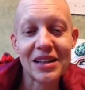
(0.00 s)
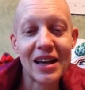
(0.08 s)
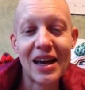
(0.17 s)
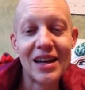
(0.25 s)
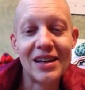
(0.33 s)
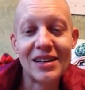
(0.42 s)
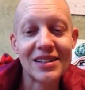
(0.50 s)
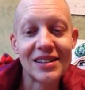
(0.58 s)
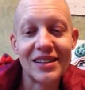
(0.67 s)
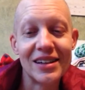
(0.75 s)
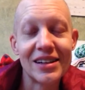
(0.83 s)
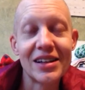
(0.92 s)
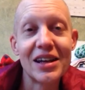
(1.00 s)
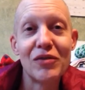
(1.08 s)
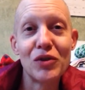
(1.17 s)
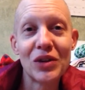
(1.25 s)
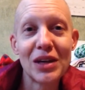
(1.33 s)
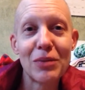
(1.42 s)
And if
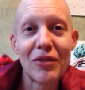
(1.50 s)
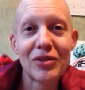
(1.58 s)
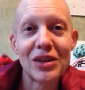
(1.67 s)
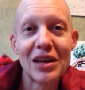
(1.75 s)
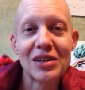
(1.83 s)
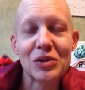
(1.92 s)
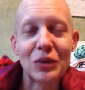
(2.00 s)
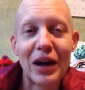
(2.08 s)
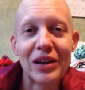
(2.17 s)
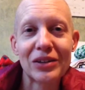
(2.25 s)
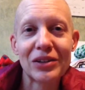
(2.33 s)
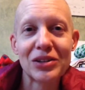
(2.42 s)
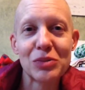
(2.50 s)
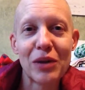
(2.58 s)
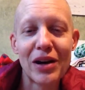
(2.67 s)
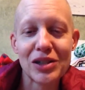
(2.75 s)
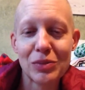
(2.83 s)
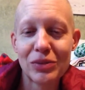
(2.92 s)
you keep everything as regular as
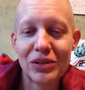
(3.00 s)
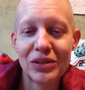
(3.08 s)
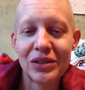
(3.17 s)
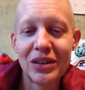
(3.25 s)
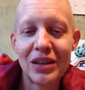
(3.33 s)
possible,